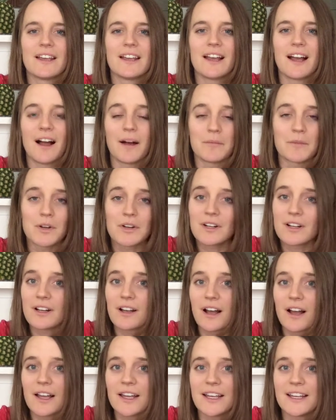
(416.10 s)
not gonna
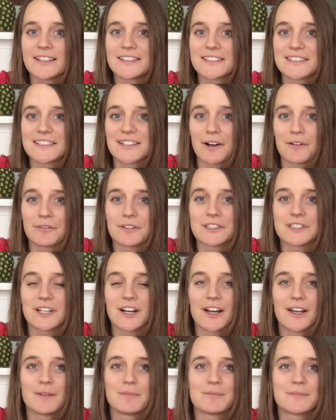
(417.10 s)
lie, it's tough at
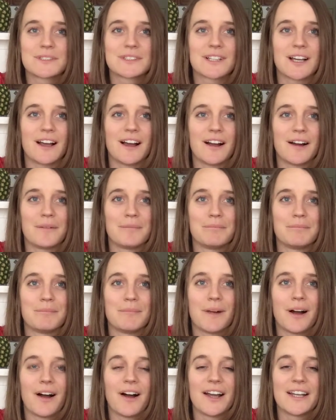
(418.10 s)
times.
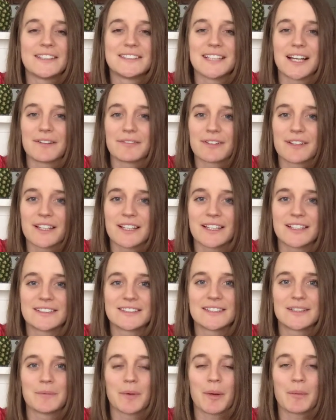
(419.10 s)
I definitely can
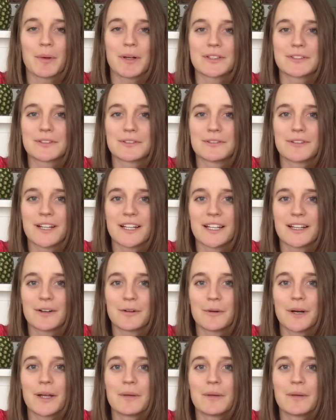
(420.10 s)
see my muscle fading away,